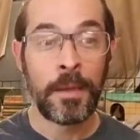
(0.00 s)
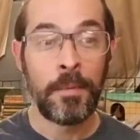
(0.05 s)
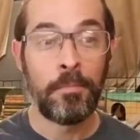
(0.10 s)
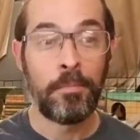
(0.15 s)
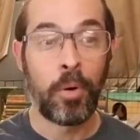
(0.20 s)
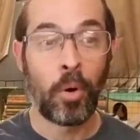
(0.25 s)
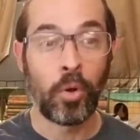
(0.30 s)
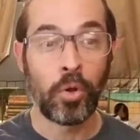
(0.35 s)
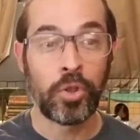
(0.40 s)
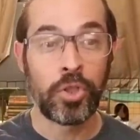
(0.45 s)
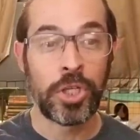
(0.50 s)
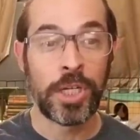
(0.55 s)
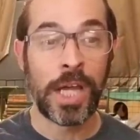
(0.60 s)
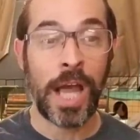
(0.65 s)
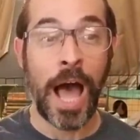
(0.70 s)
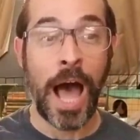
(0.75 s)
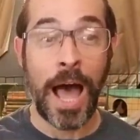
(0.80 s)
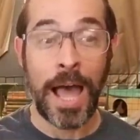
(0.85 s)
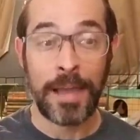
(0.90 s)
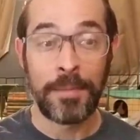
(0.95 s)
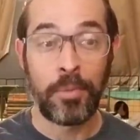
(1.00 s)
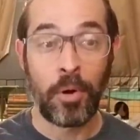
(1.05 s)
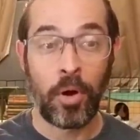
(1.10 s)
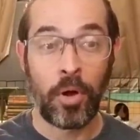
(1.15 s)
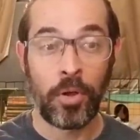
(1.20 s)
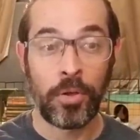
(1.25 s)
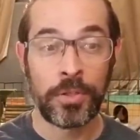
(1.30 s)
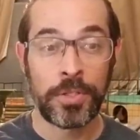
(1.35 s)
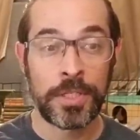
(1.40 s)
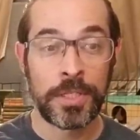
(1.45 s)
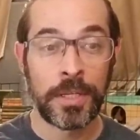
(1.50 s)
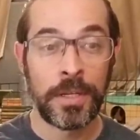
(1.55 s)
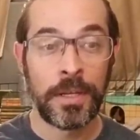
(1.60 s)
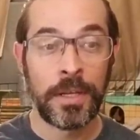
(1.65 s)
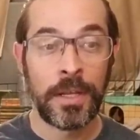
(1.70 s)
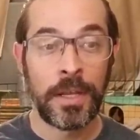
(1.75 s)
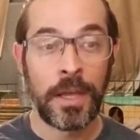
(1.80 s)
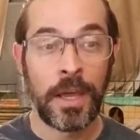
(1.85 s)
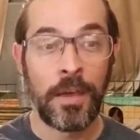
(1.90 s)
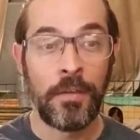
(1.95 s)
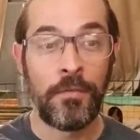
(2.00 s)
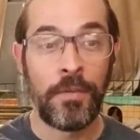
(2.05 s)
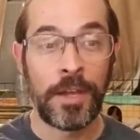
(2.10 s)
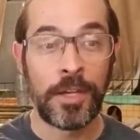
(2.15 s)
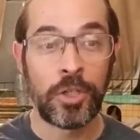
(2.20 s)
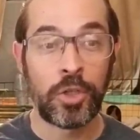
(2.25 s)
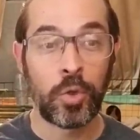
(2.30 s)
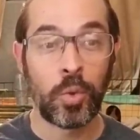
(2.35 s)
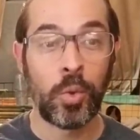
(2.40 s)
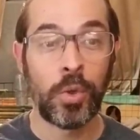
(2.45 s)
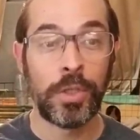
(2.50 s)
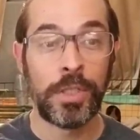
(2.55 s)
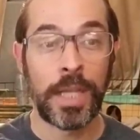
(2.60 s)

bulging eyeballs, eventual